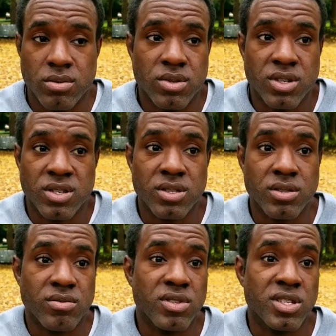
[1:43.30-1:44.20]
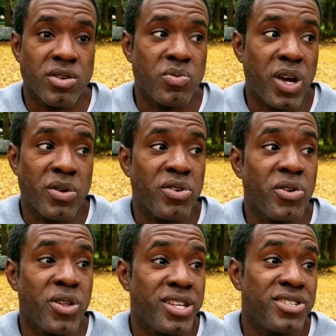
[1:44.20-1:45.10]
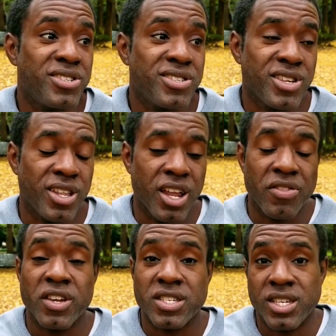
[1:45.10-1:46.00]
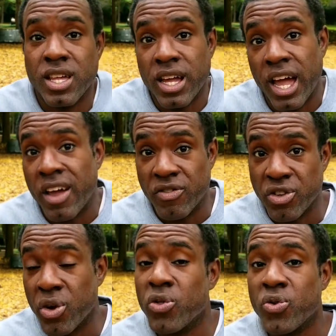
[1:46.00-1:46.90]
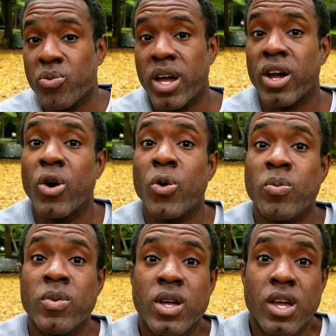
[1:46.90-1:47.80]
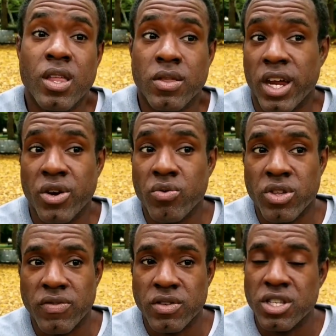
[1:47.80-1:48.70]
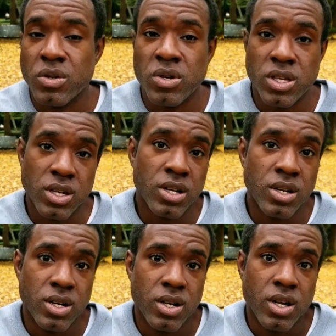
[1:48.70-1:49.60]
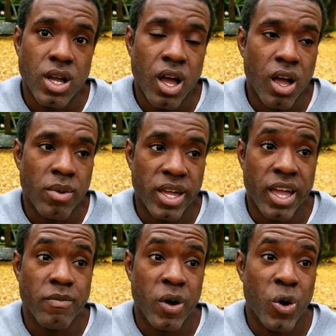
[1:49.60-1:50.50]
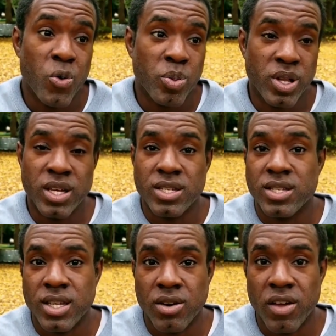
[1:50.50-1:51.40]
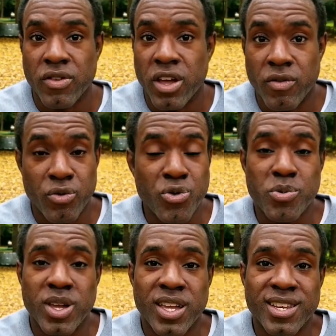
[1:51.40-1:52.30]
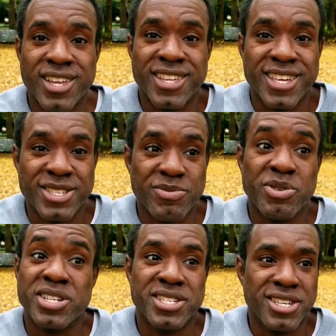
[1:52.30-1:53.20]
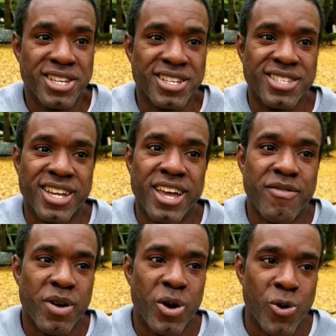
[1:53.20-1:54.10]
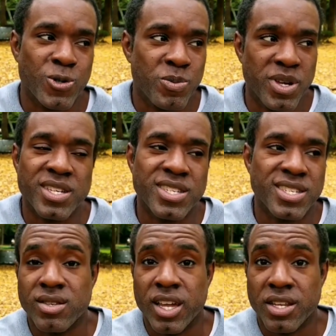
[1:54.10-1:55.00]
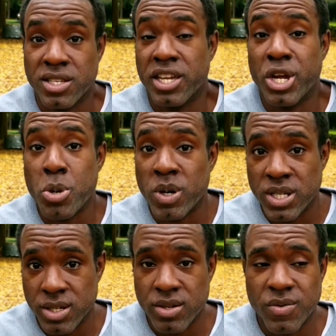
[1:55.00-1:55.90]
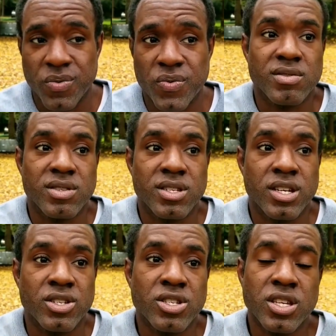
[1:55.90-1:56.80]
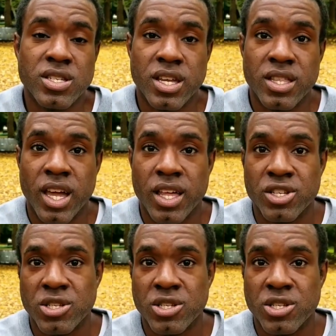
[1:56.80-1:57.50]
just a lot of things that I have to go through back home that I don't really have to deal with here. I have my own place. I don't have to have a roommate. That's the biggest thing. Is I have my own space. I can take care of myself. Yeah, just things like that.